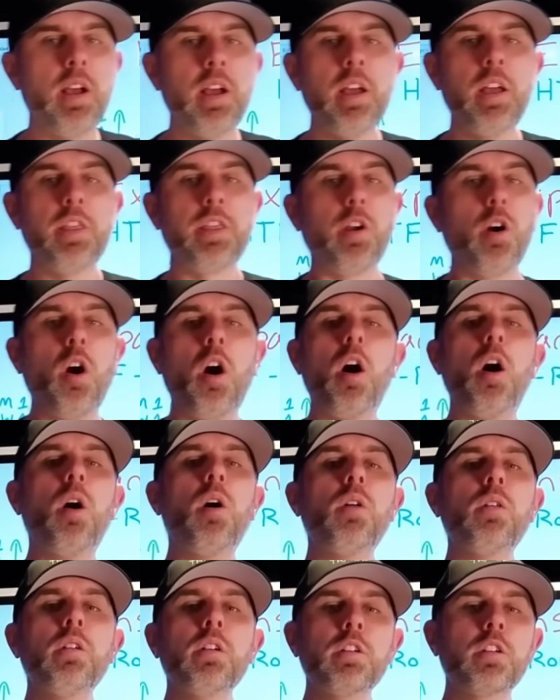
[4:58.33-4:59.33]
they're
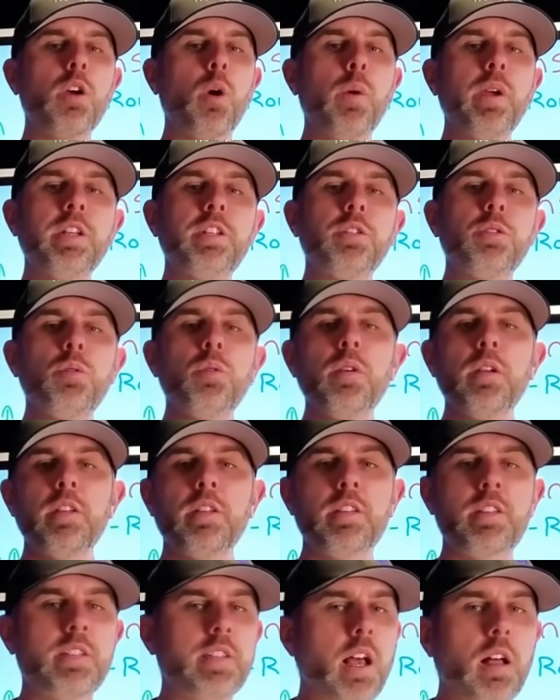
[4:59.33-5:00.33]
all going to
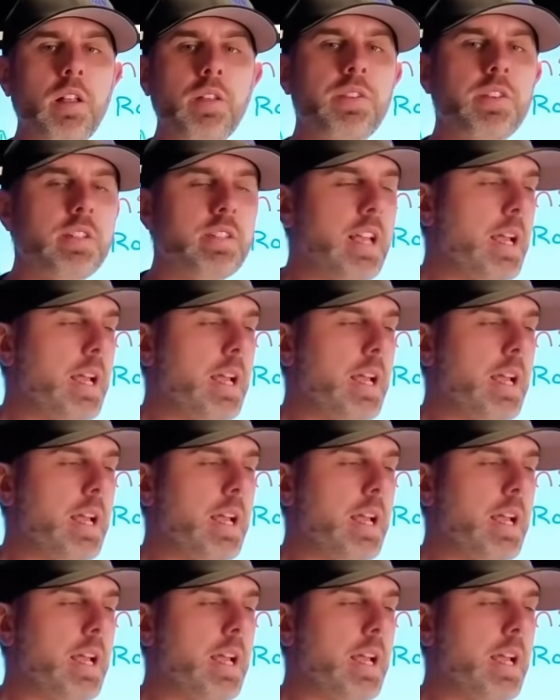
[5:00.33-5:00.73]
sell at the same